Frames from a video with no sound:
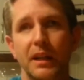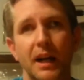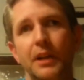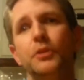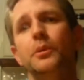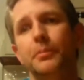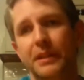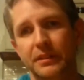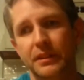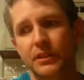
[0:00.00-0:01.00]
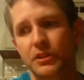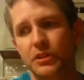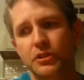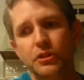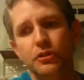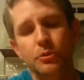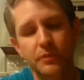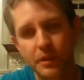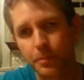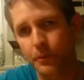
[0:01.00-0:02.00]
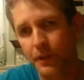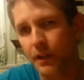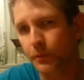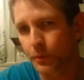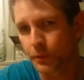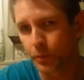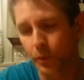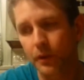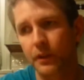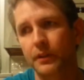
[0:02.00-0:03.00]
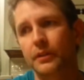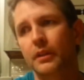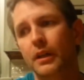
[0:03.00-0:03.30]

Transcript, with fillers: I knew it makes sense. It's just too simple not for it to work.